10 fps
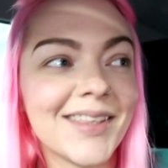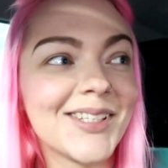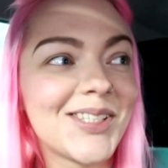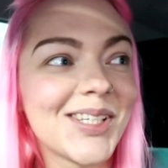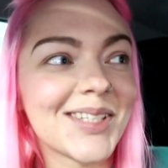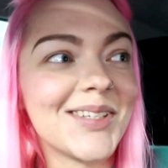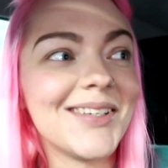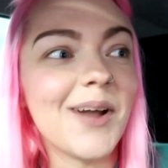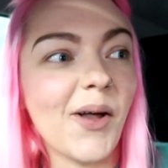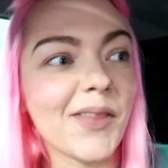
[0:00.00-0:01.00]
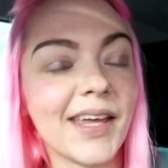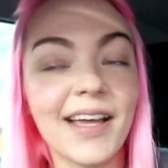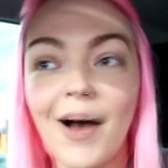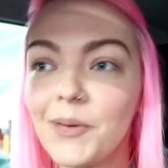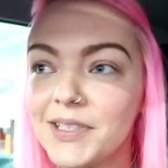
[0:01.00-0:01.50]
and there's just
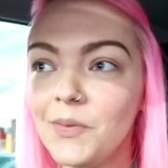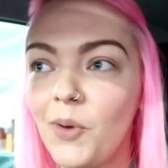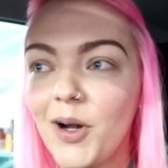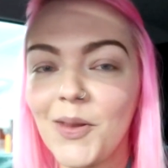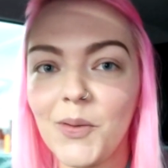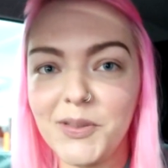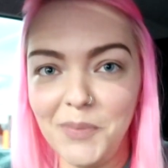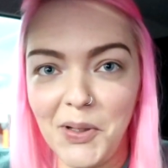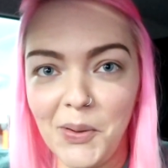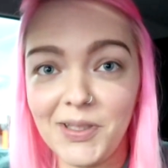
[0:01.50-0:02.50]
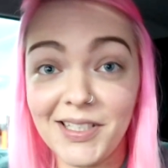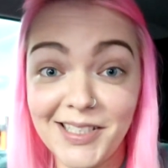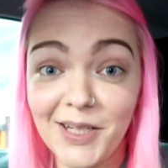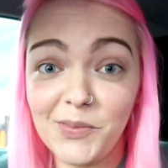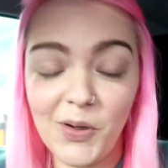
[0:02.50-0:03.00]
nothing? I was in one of those moods,
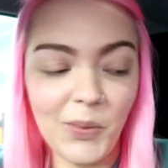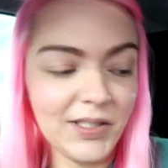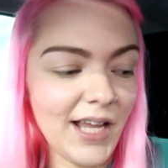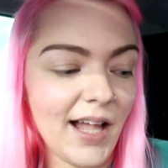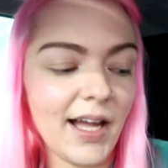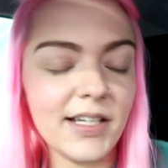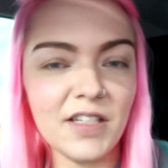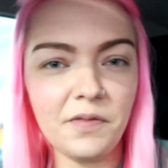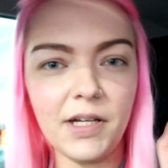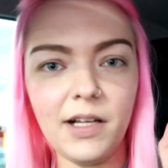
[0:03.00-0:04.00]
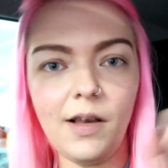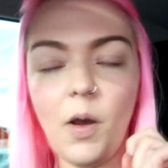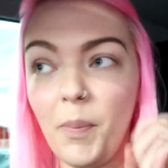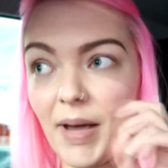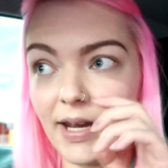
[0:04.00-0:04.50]
as you can probably tell. I do feel a
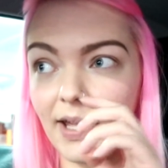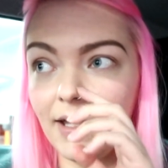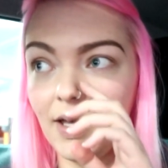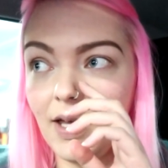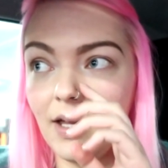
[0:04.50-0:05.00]
lot better.